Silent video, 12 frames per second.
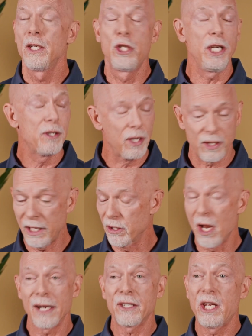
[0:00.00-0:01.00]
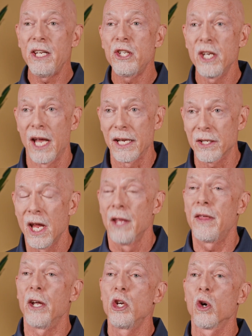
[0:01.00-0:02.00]
Jesus is not teaching us
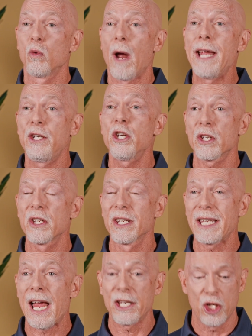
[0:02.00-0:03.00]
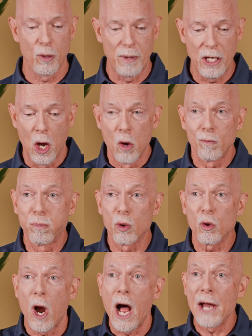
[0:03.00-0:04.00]
that your righteousness has to be
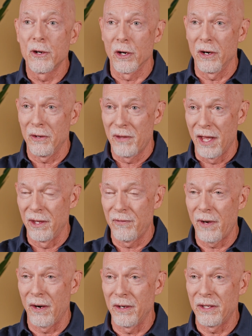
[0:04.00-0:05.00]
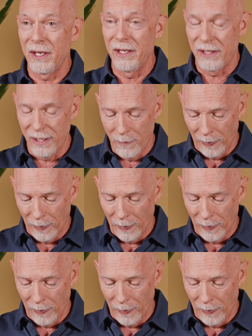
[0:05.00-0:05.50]
broader than the Pharisees,